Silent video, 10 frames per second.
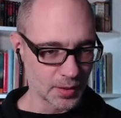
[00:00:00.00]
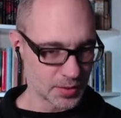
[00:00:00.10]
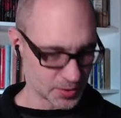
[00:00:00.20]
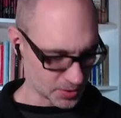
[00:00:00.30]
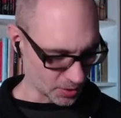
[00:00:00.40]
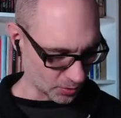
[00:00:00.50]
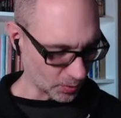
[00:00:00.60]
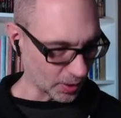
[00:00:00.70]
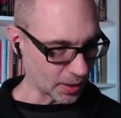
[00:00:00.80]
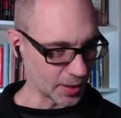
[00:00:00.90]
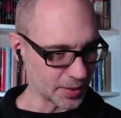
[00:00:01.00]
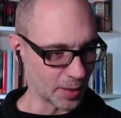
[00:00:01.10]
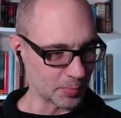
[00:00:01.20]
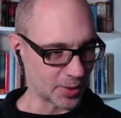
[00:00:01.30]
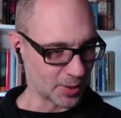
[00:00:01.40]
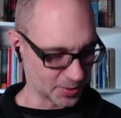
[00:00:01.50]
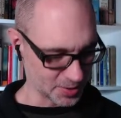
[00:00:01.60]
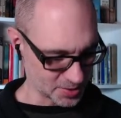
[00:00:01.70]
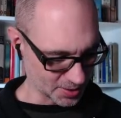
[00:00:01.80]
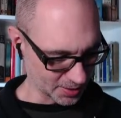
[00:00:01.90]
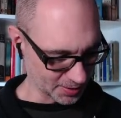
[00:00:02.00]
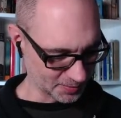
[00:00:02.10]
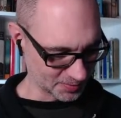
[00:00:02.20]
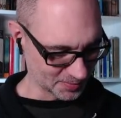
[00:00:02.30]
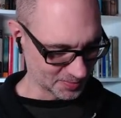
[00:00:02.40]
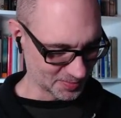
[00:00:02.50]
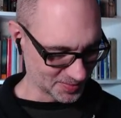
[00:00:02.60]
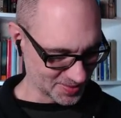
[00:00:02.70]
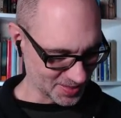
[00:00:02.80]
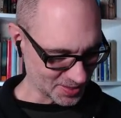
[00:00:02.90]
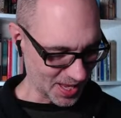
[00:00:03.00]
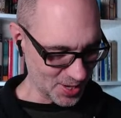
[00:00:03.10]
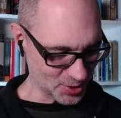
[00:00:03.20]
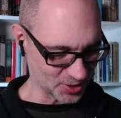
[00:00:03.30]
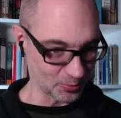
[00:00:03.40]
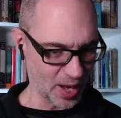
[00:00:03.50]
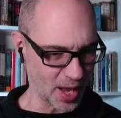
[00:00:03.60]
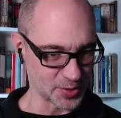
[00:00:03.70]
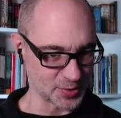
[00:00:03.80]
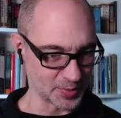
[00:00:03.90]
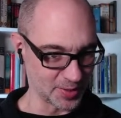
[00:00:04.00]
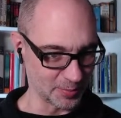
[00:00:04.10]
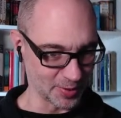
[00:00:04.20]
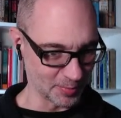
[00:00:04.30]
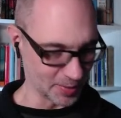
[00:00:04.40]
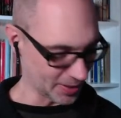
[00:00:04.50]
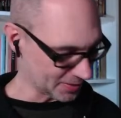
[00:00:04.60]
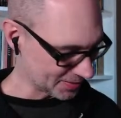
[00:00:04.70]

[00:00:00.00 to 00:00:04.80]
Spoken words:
So, yeah, Paul is occasionally razzes me about my